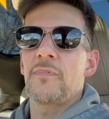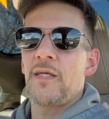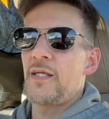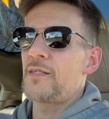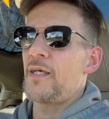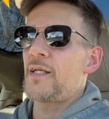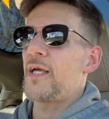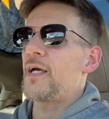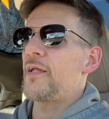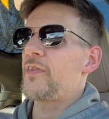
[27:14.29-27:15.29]
and
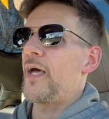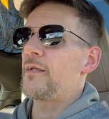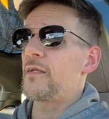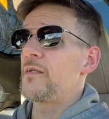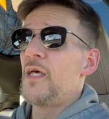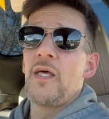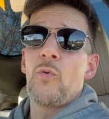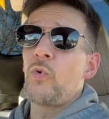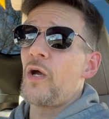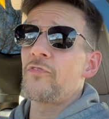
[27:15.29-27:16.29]
I got that. And
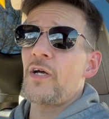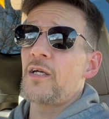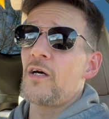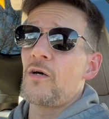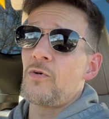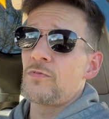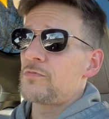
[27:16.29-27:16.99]
wherever I go,